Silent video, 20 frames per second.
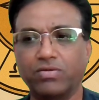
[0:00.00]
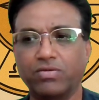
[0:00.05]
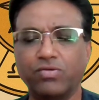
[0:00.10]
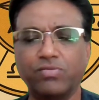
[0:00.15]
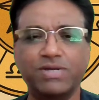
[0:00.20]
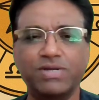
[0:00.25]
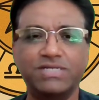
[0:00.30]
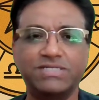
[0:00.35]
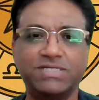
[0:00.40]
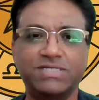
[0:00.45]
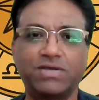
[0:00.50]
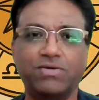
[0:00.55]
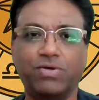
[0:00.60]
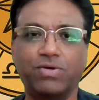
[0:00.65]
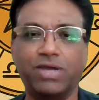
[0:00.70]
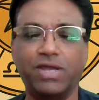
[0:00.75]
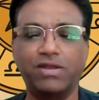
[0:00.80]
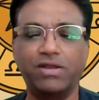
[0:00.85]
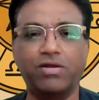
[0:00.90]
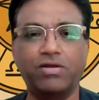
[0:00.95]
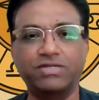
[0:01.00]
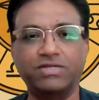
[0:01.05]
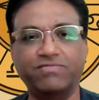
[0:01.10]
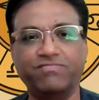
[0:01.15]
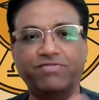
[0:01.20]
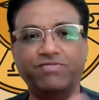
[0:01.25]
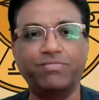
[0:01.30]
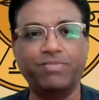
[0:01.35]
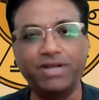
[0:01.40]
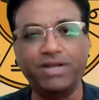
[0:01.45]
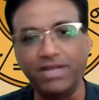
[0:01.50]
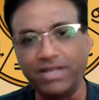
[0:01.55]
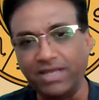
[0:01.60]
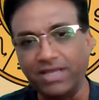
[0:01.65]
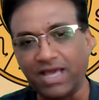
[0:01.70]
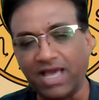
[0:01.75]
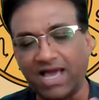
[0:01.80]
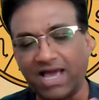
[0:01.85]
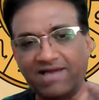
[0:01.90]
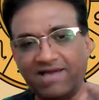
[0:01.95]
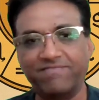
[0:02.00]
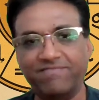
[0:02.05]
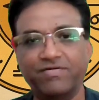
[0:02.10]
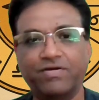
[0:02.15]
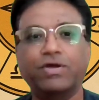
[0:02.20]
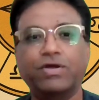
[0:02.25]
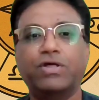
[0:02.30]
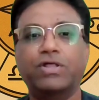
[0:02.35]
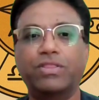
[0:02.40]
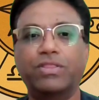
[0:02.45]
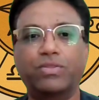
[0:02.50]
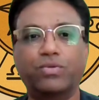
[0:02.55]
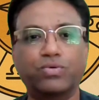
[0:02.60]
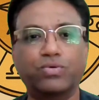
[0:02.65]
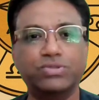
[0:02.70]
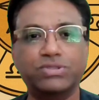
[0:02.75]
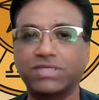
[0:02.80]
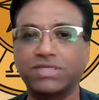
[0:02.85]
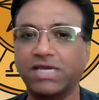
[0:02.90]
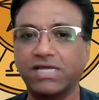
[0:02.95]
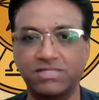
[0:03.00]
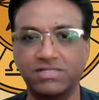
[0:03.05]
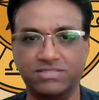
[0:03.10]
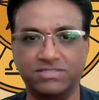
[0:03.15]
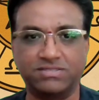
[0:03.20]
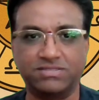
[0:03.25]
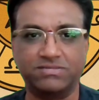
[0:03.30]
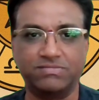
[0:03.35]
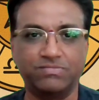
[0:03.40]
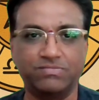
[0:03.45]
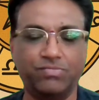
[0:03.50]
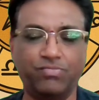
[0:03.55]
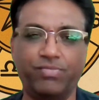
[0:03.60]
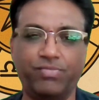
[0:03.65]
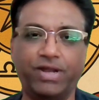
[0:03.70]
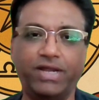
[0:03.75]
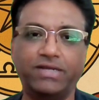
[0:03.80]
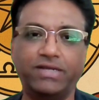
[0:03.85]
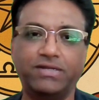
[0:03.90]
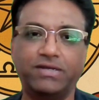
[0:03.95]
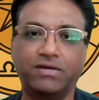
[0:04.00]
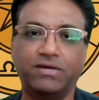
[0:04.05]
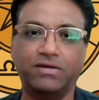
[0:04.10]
You might say, okay, not everybody have those skills, right?